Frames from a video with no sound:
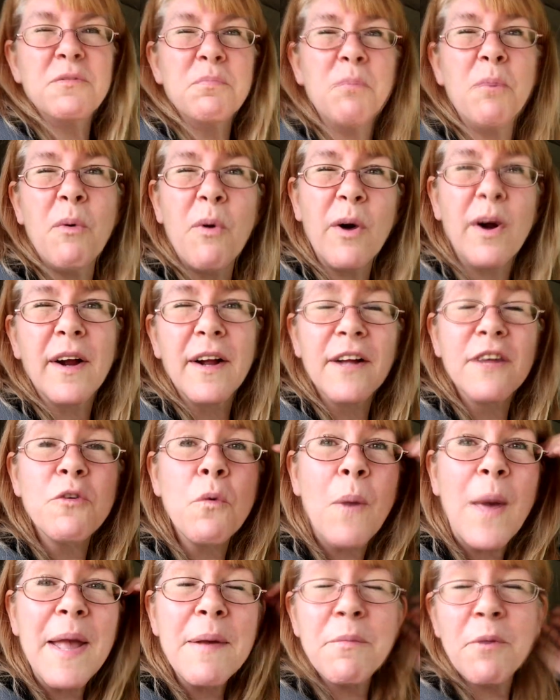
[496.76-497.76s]
way
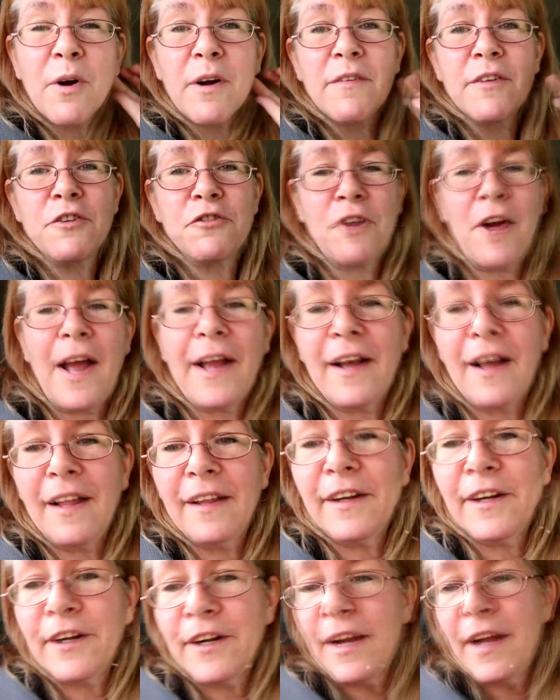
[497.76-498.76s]
more of a
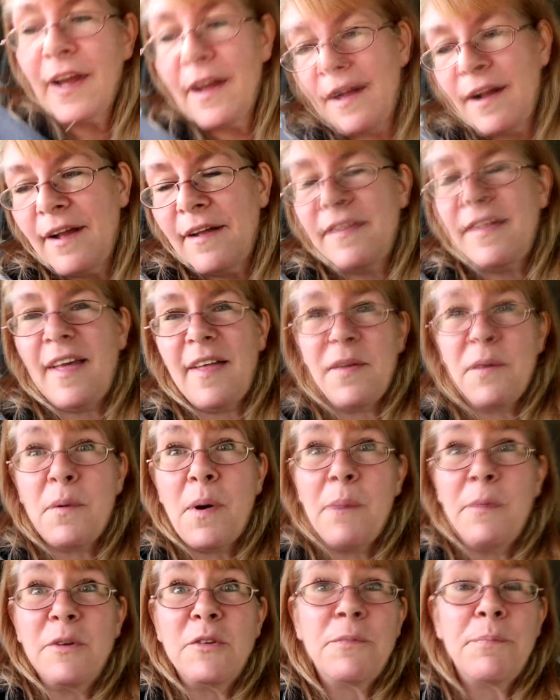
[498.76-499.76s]
tricolor. The other
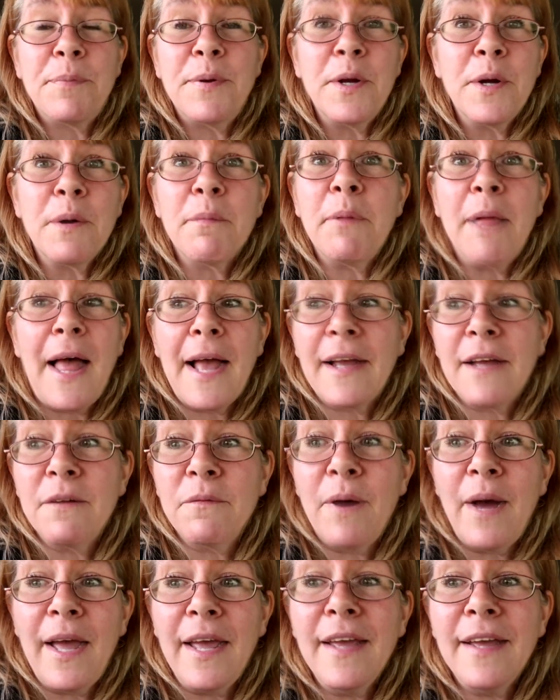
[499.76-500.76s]
one was pure black and
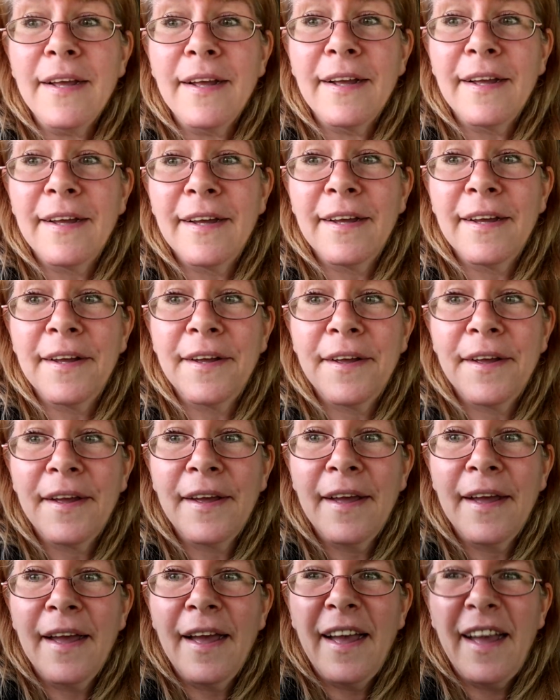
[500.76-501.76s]
white.
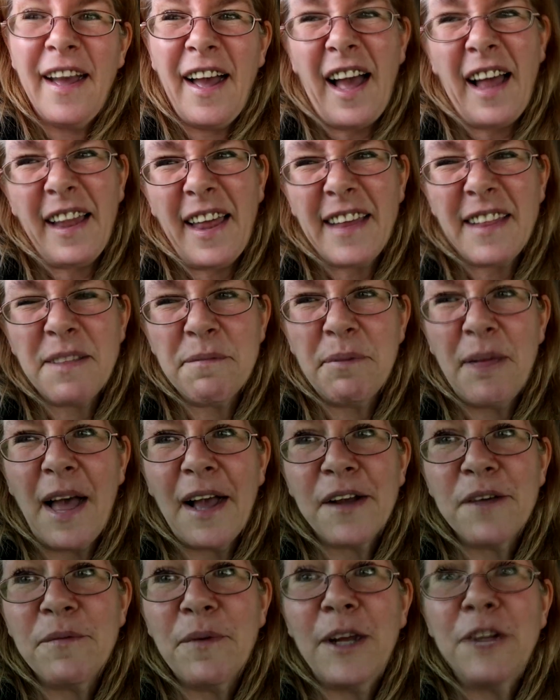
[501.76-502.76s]
I like the
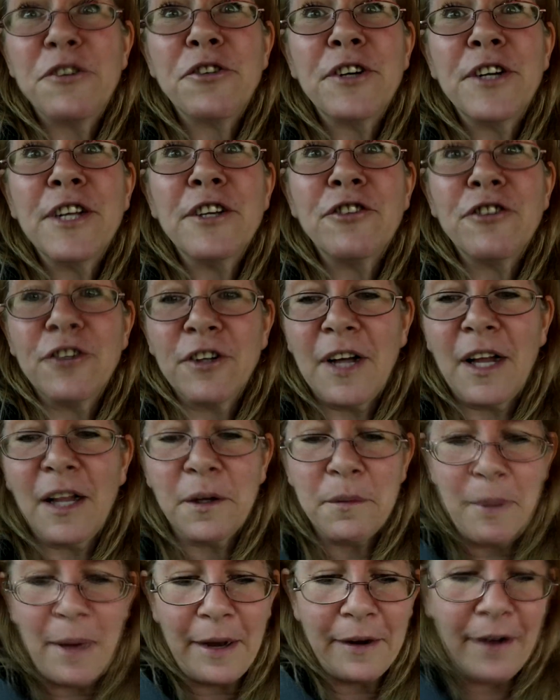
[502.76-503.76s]
black and white traditional
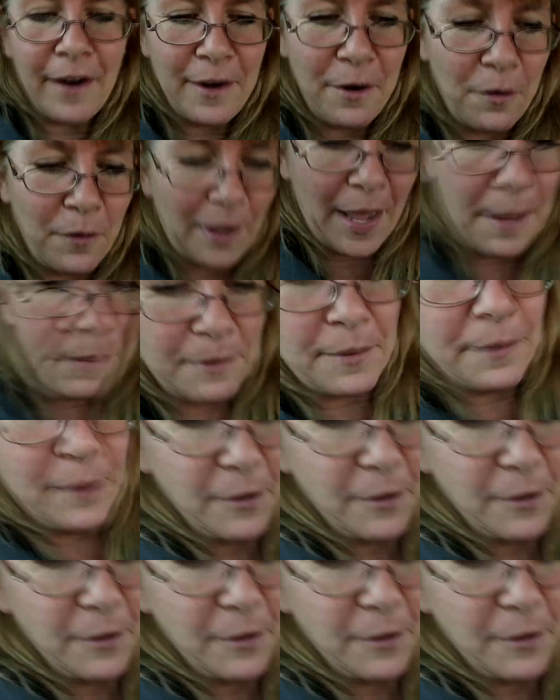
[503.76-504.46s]
color better. I know Gabby